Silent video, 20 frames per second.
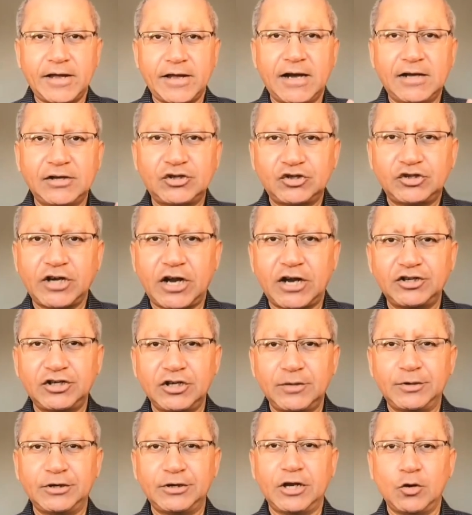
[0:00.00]
asked
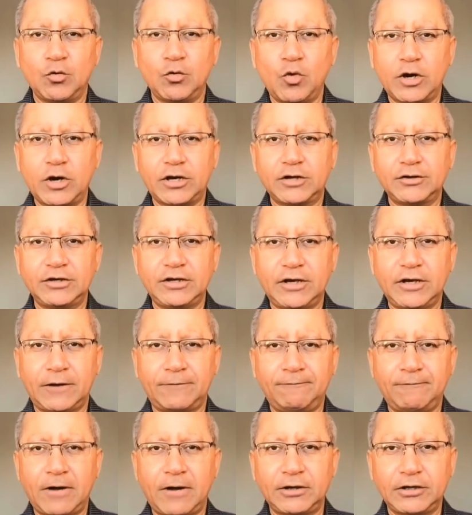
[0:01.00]
ChatGPT, what are the
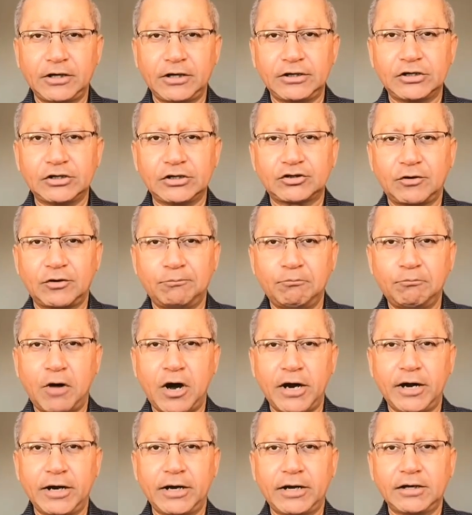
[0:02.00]
advantages of
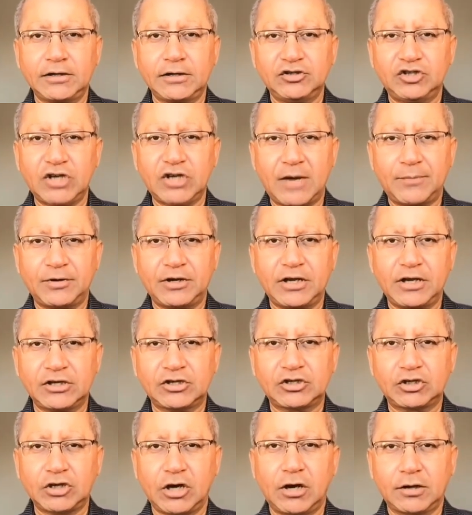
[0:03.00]
buying
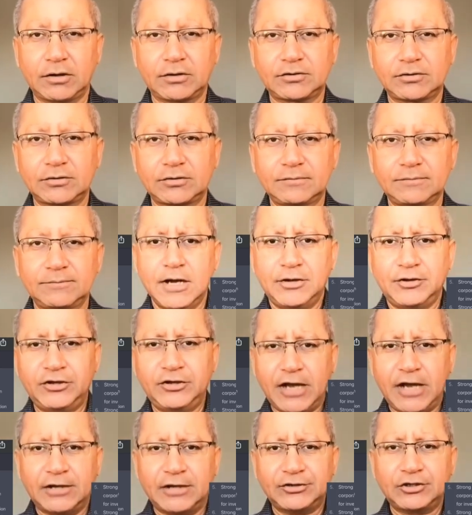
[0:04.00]
Japanese stocks?
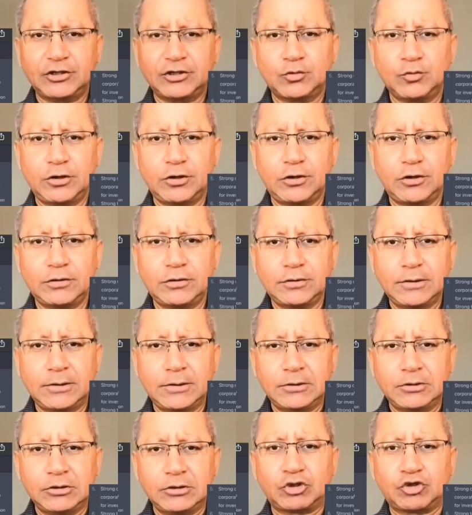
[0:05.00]
The answers were:
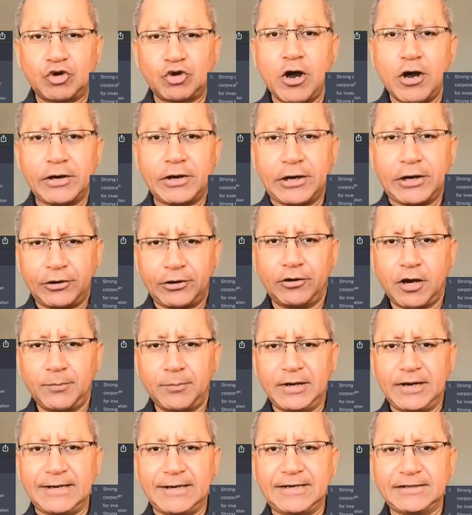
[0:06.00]
strong
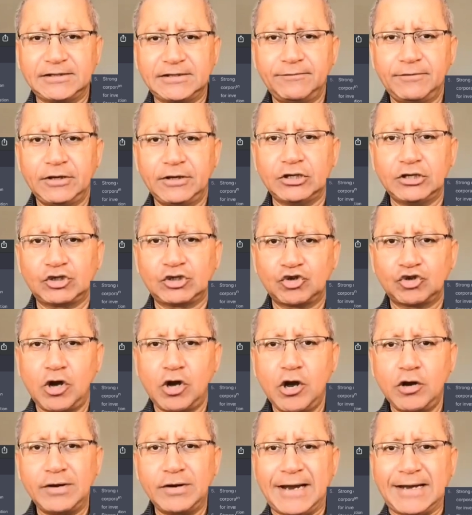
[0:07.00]
economy. It has a very
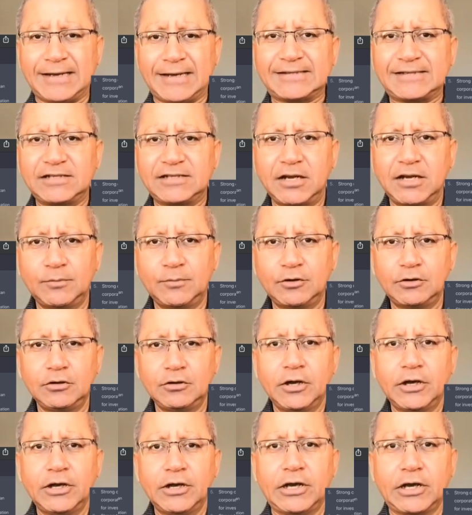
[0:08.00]
strong and
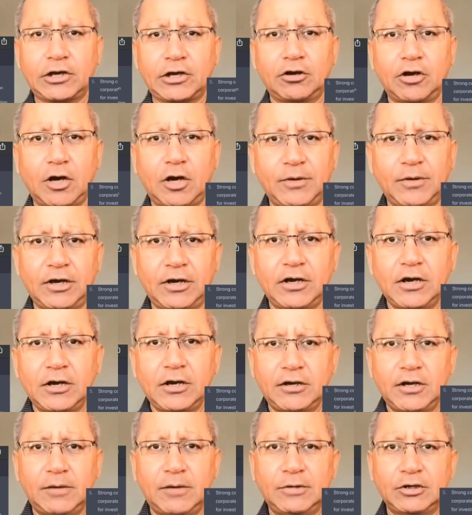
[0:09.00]
stable economy.
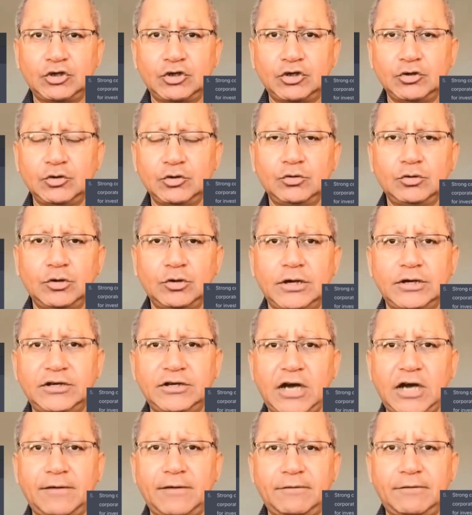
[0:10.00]
Number two,
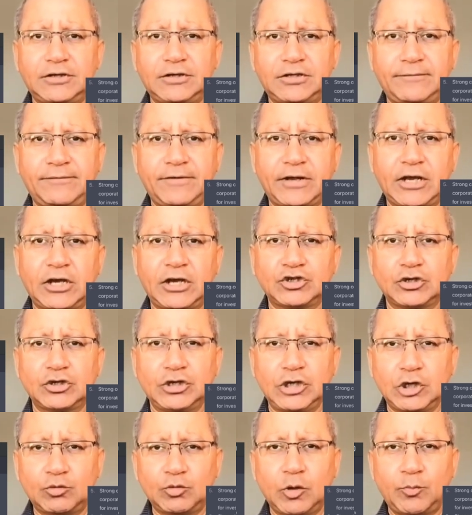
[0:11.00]
diversification.
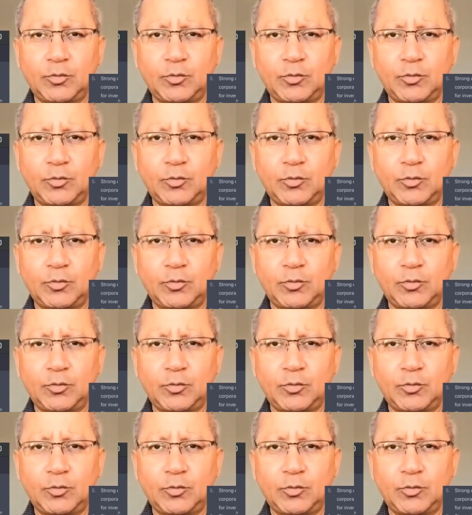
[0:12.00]
It will